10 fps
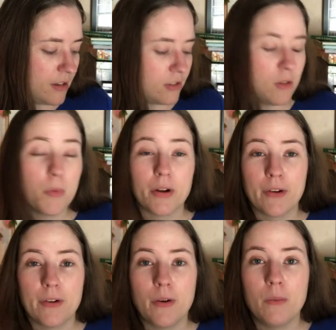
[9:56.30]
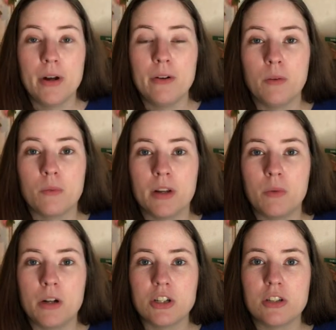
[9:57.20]
superhero. We don't really
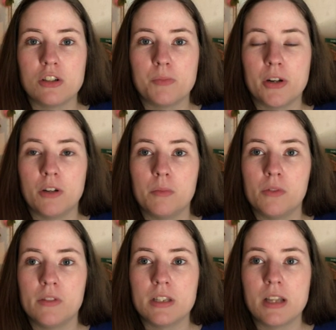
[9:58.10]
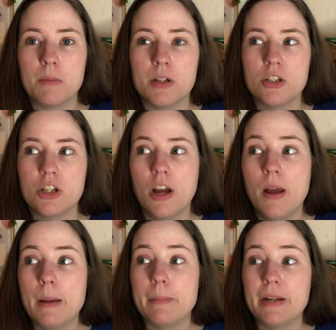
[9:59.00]
watch the superhero movies that much.
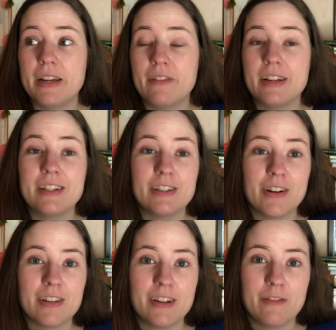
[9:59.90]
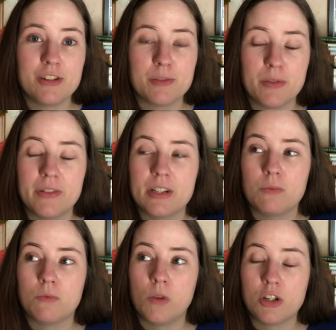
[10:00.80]
Me and Devin did start the Avenger movies,
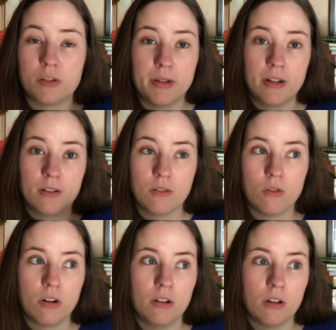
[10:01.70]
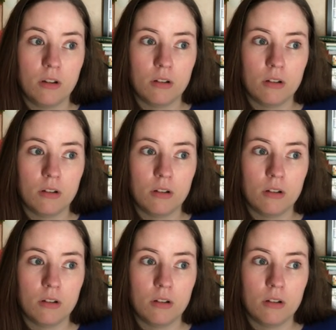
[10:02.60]
watch them in chrono